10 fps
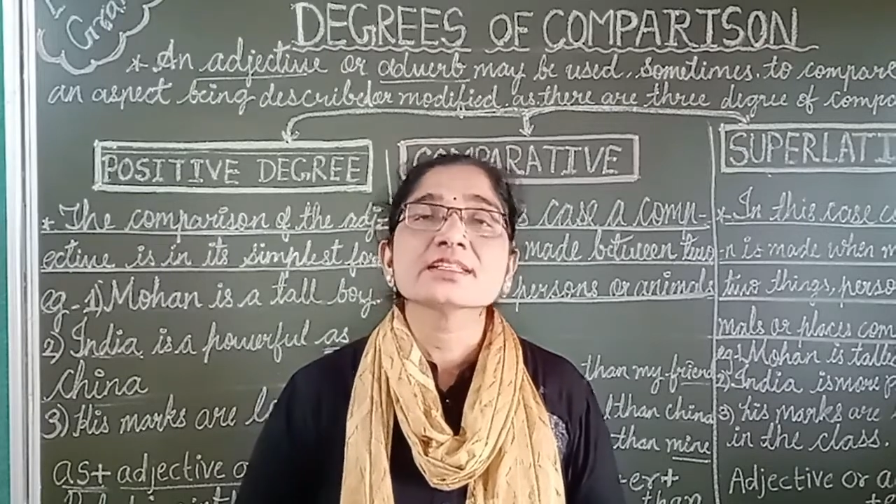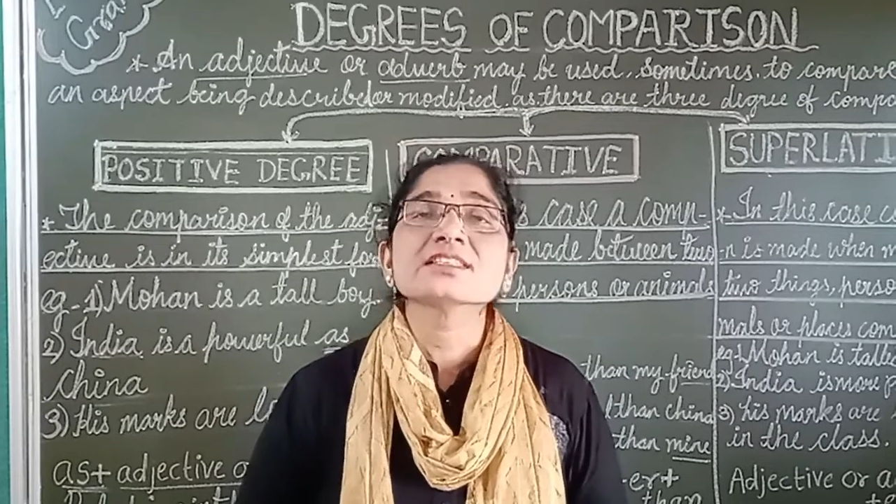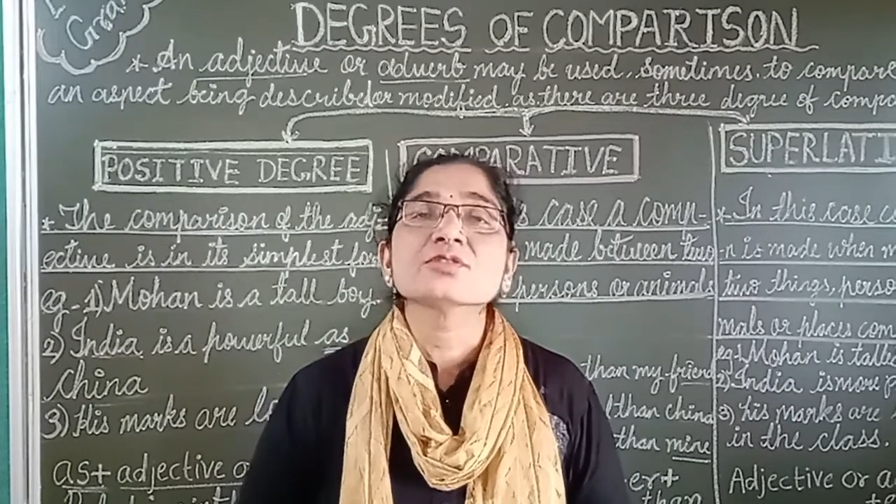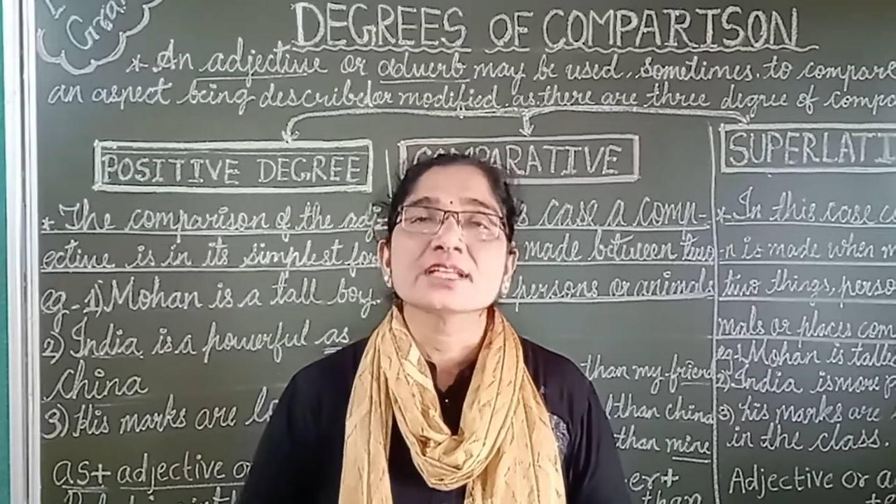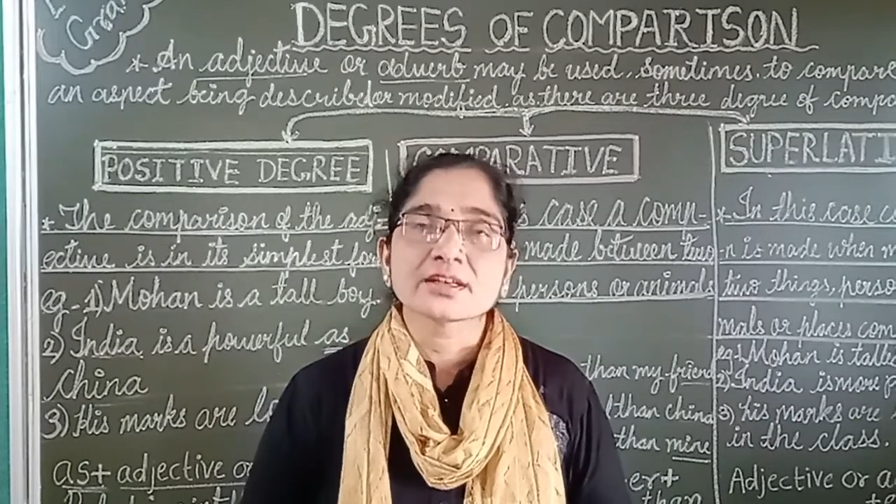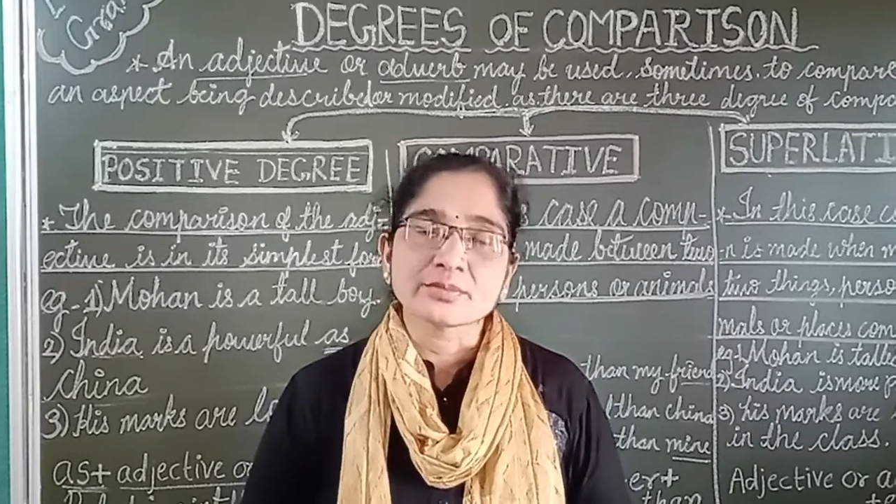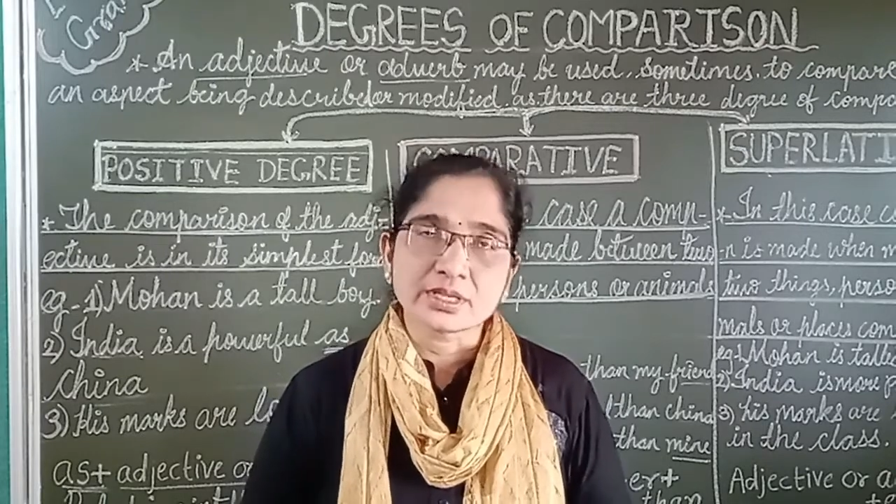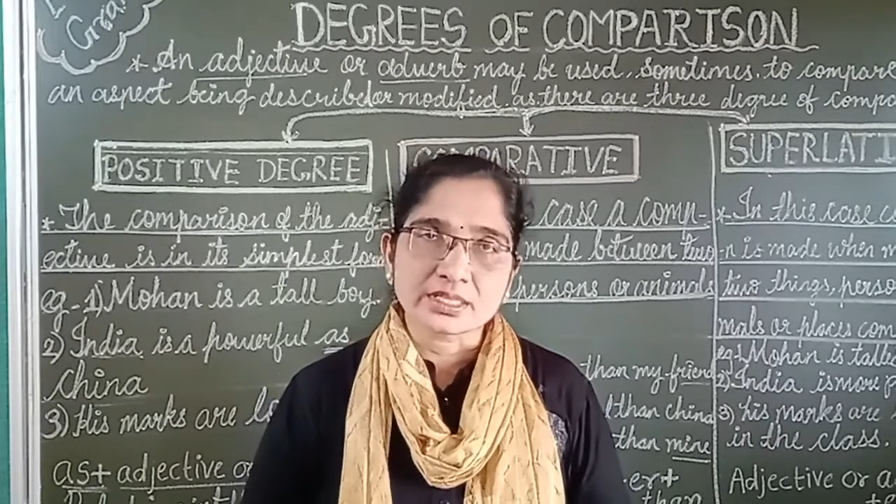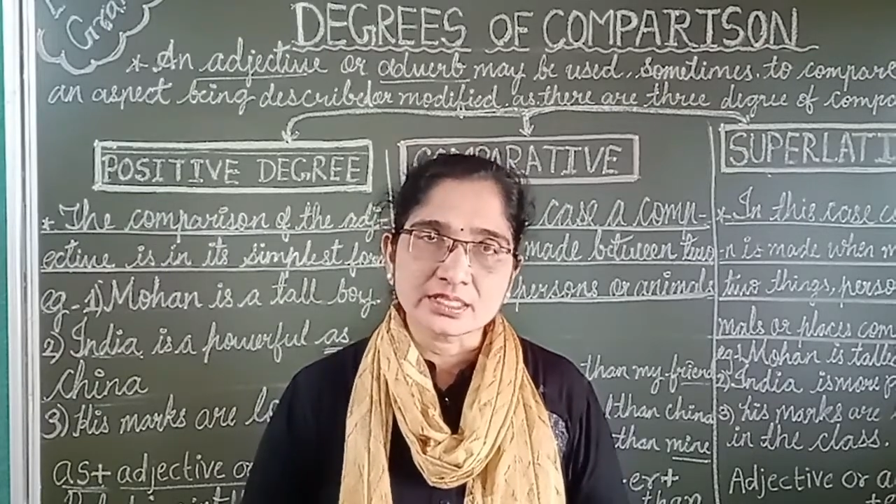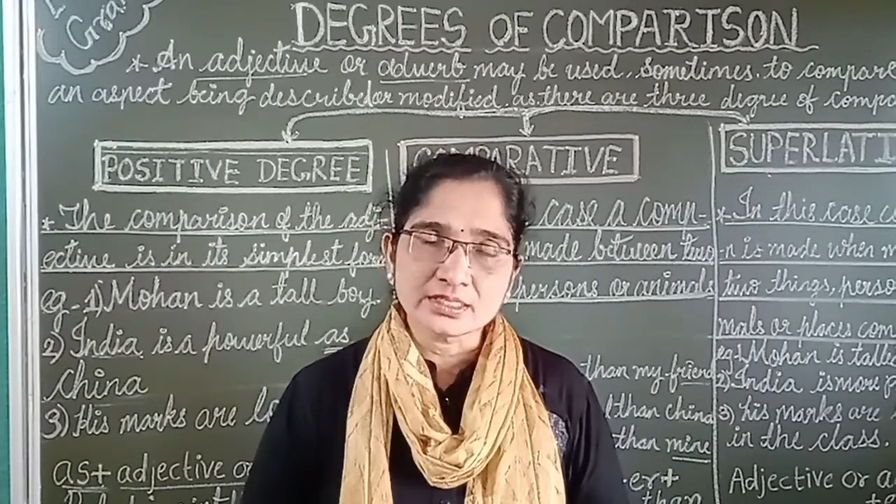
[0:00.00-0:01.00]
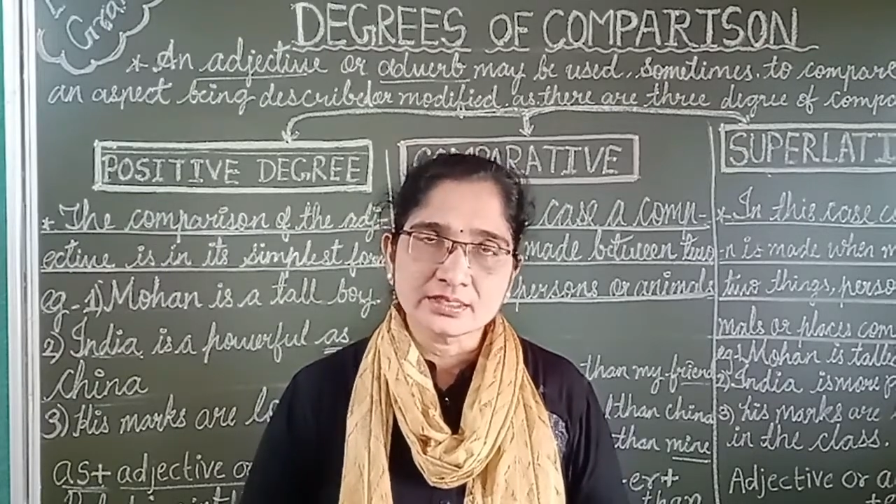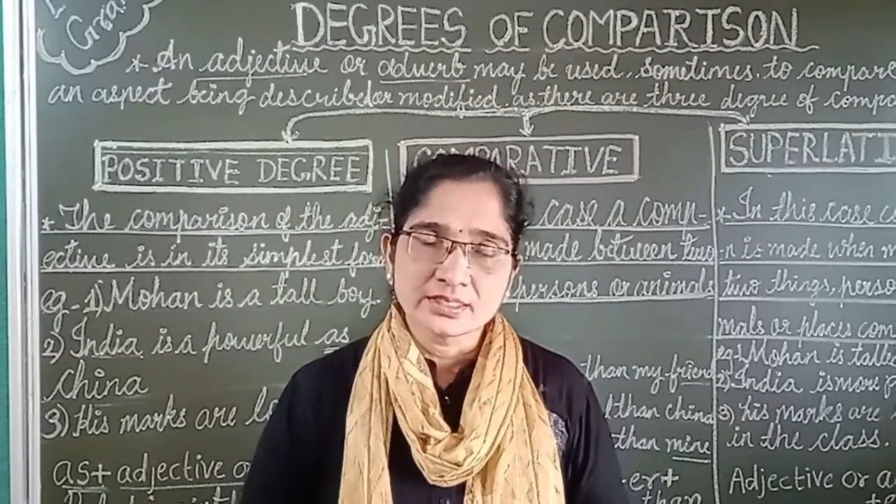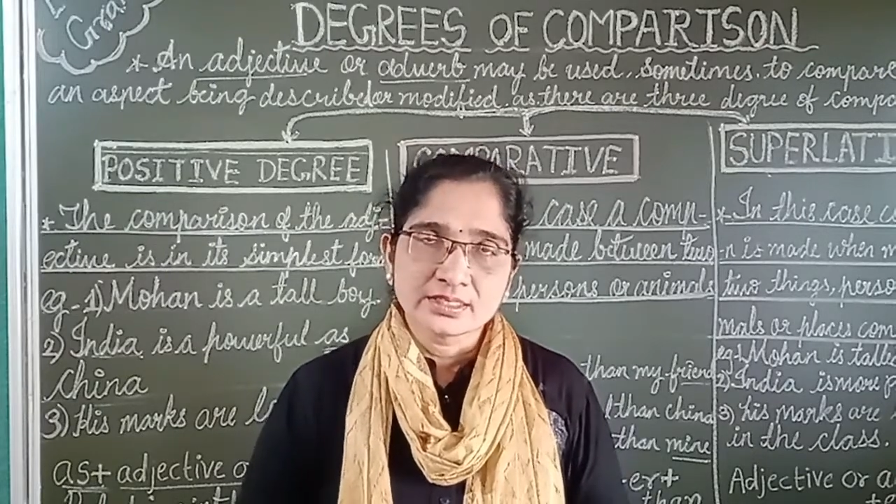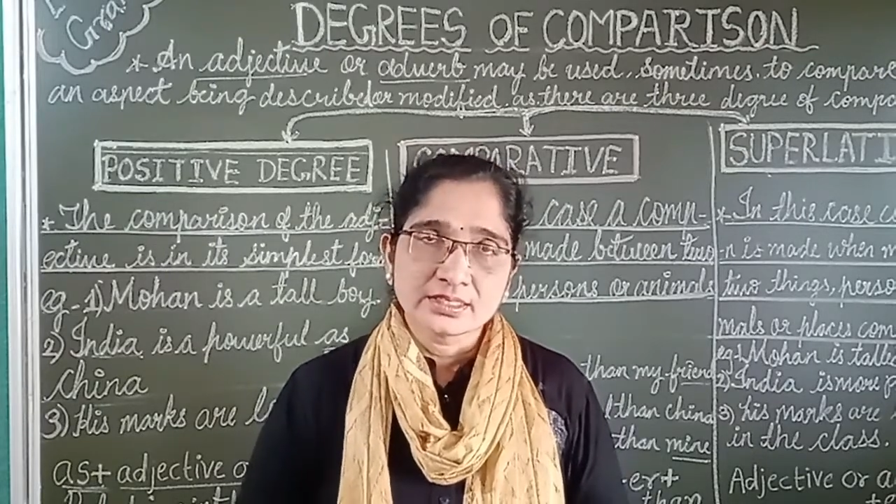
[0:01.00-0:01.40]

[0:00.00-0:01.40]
is we are making.